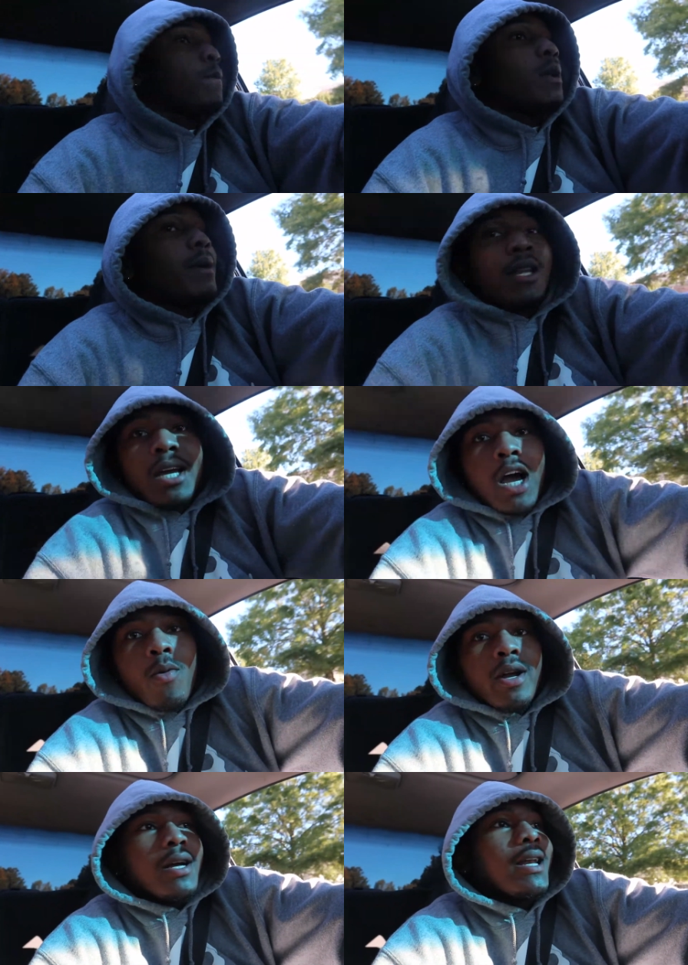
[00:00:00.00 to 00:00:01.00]
My nigga, I
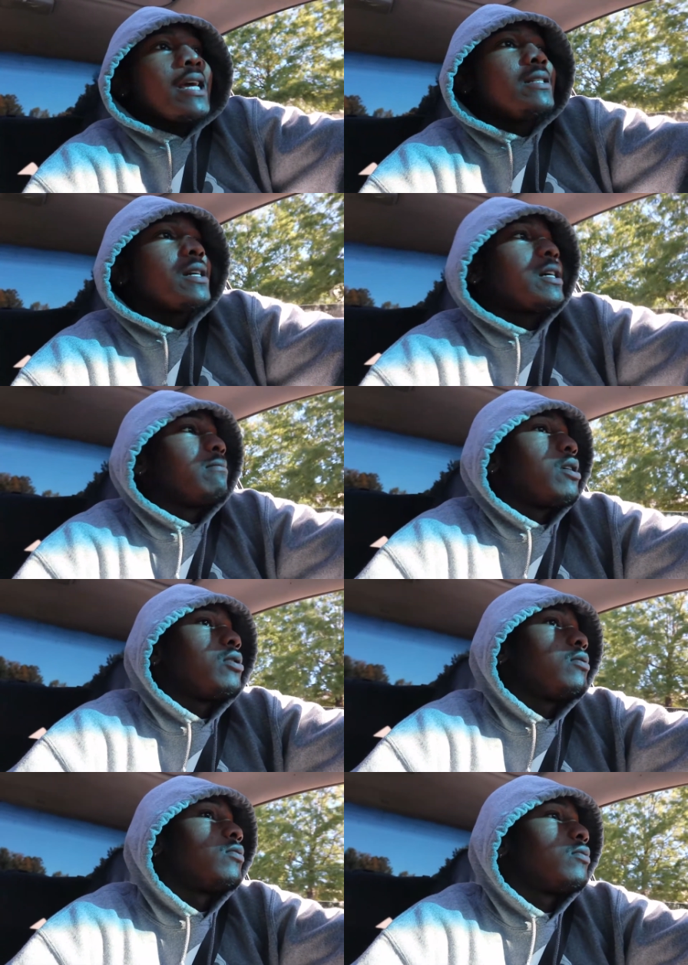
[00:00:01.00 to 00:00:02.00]
work a night job,
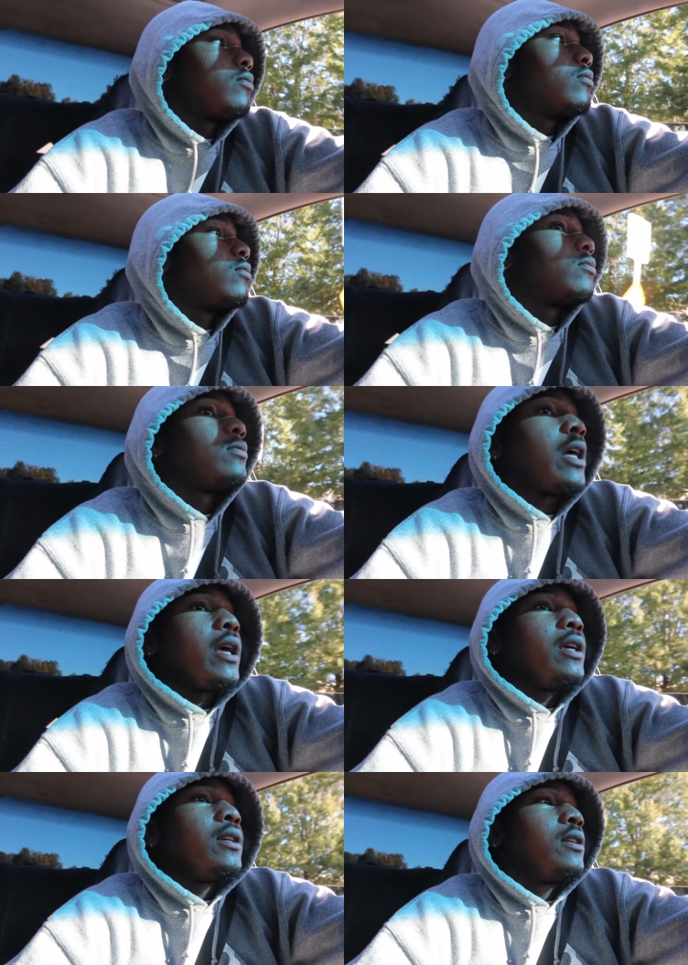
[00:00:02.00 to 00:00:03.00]
bro.
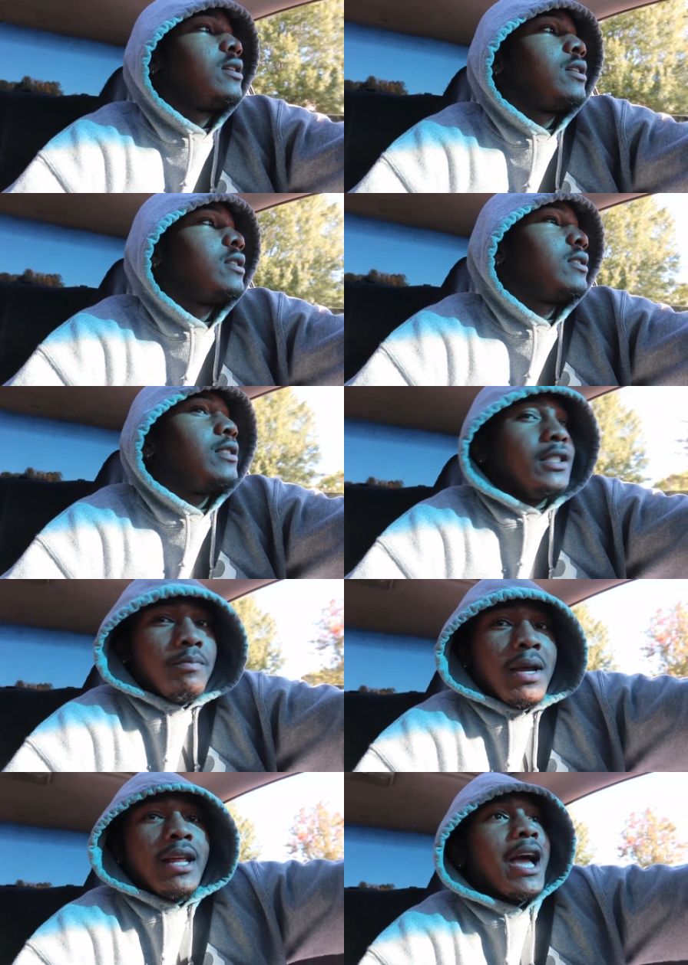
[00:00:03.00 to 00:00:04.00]
Like,
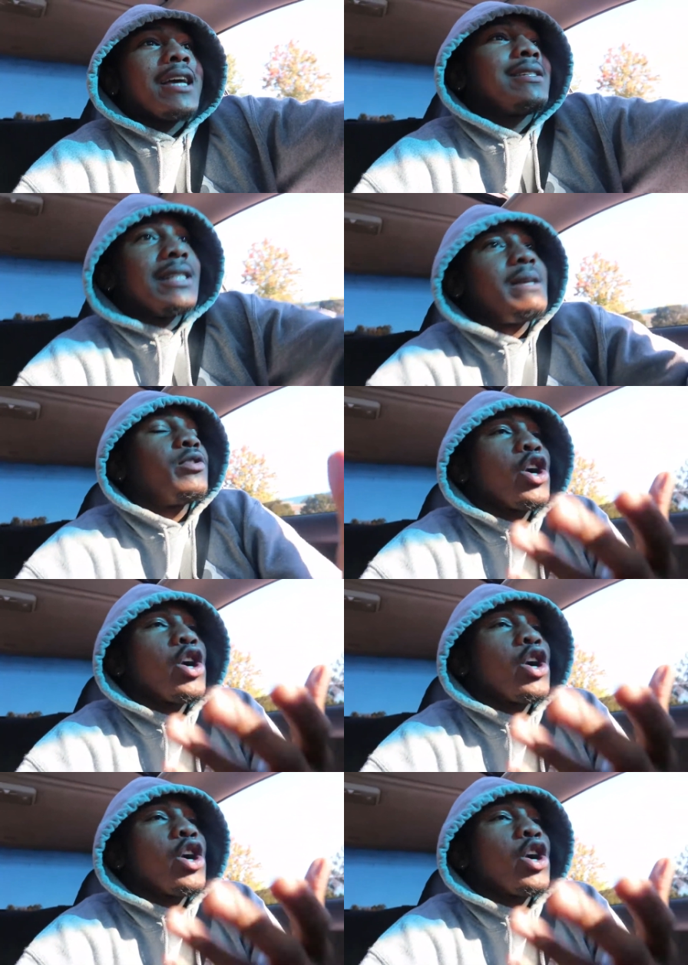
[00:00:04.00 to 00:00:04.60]
meaning I sleep